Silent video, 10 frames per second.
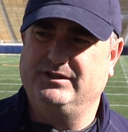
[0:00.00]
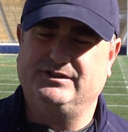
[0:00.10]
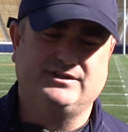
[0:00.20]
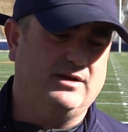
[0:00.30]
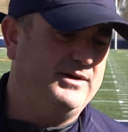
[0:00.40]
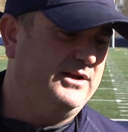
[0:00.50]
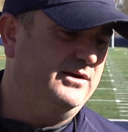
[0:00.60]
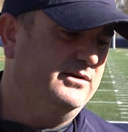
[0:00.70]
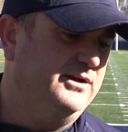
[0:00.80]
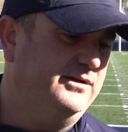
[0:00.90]
just come out
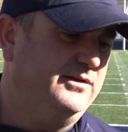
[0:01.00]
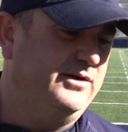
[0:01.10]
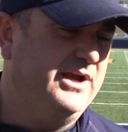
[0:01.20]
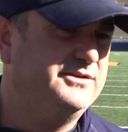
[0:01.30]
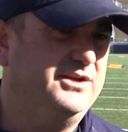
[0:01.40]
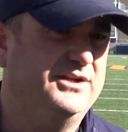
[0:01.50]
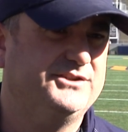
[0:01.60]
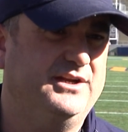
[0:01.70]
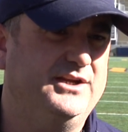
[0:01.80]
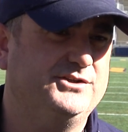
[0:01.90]
here, and he hasn't
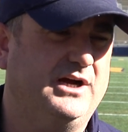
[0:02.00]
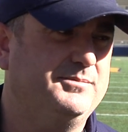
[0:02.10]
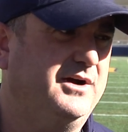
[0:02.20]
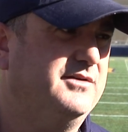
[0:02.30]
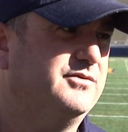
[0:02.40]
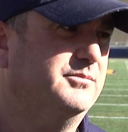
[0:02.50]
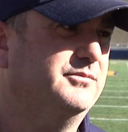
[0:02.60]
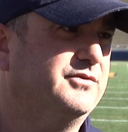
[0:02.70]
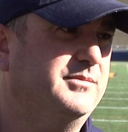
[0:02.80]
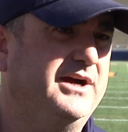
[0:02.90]
seen any drop-off
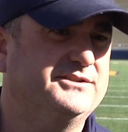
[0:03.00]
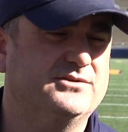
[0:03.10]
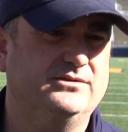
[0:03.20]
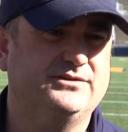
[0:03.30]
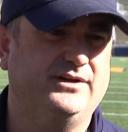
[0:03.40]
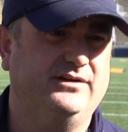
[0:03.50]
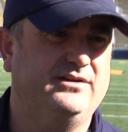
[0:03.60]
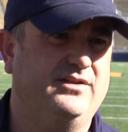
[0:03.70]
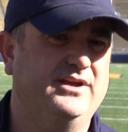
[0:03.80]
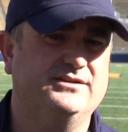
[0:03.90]
from high school
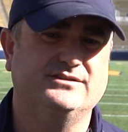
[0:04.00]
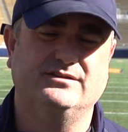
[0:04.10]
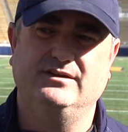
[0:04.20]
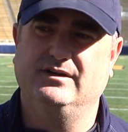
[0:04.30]
to this.